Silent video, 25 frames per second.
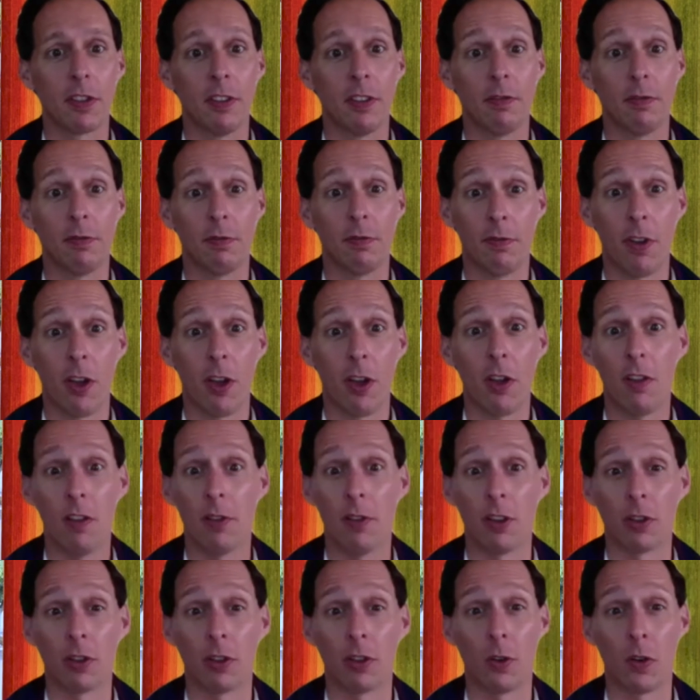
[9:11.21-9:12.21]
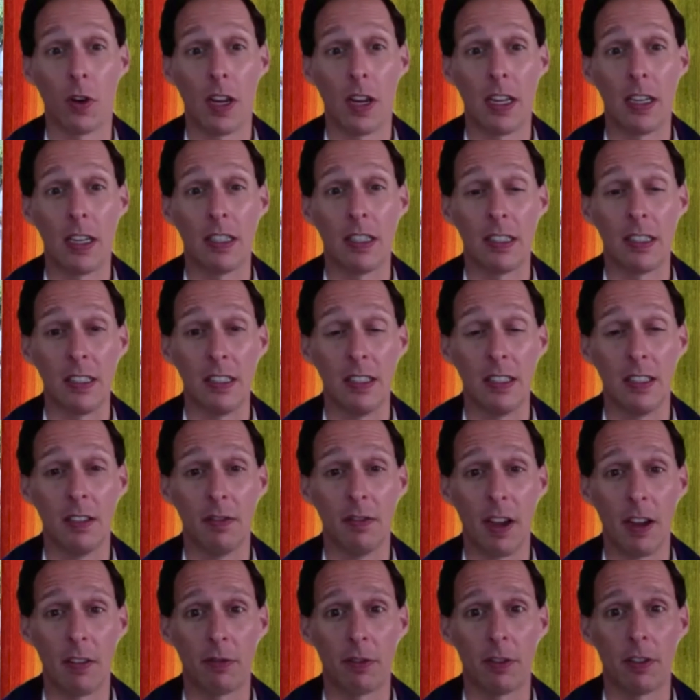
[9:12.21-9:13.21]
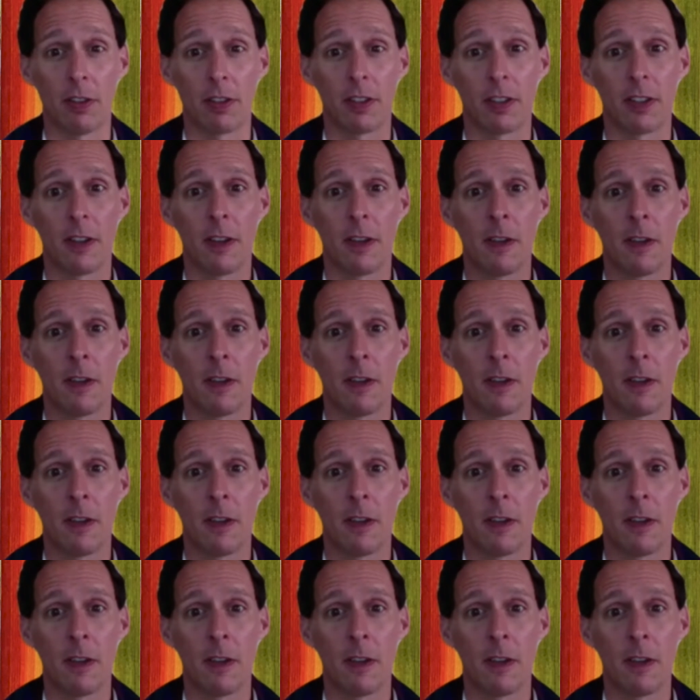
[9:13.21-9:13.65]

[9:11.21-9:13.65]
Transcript: involve a great deal of effort.